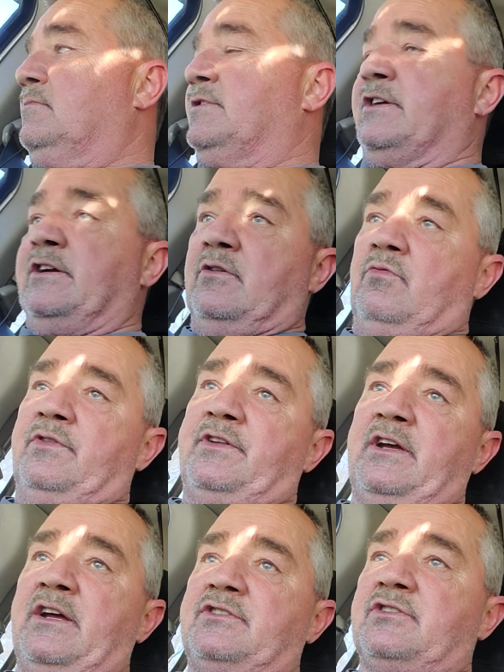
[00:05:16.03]
deal with the
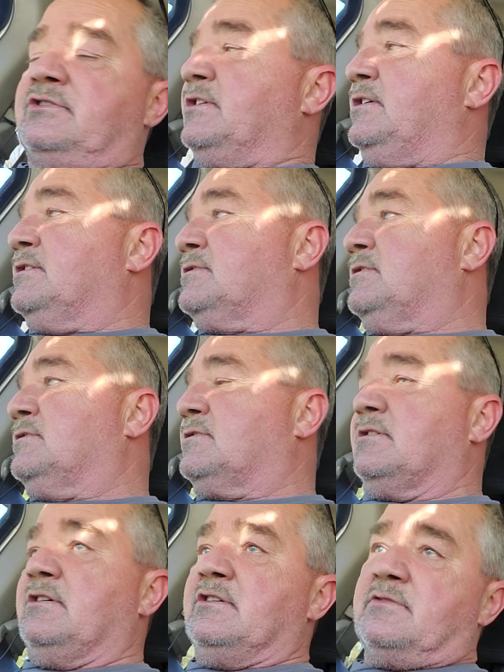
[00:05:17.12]
engines
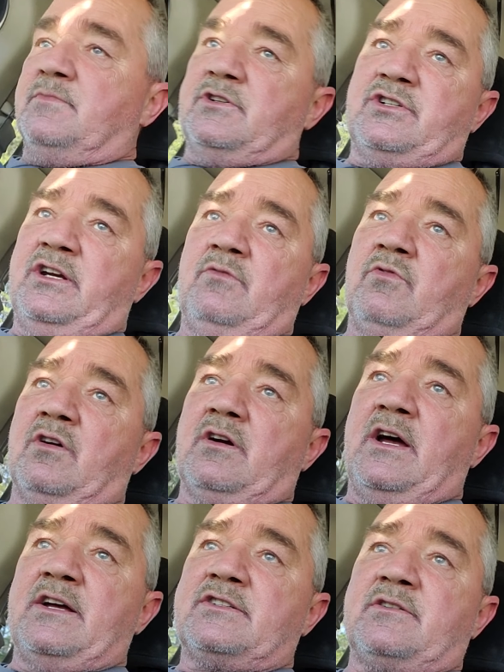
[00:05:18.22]
is machine work
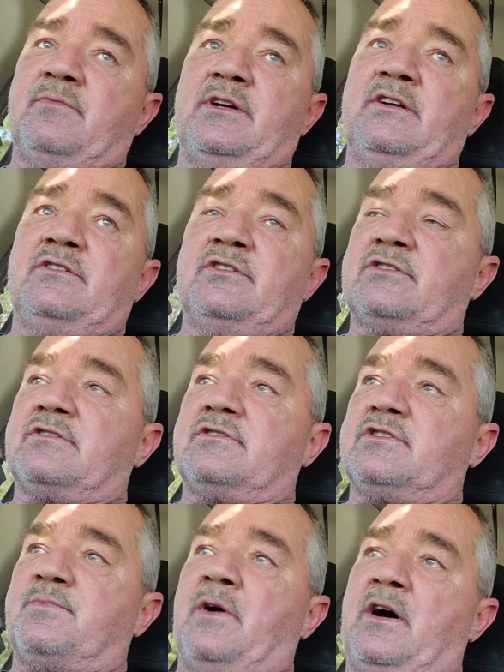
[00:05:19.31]
has to be
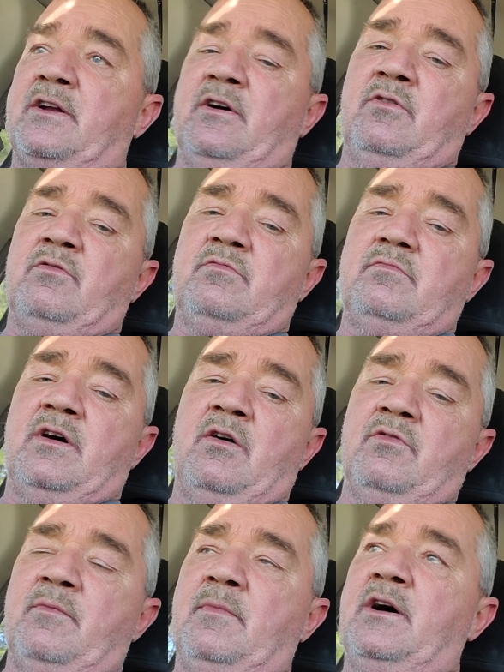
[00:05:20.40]
just spot
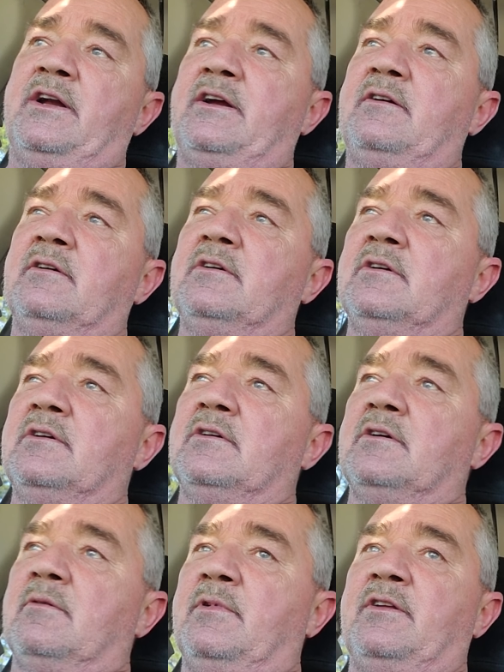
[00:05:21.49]
on the money.
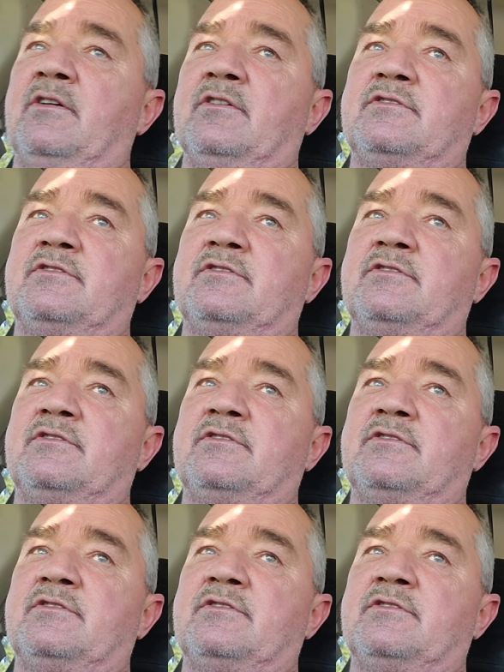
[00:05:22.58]
I mean,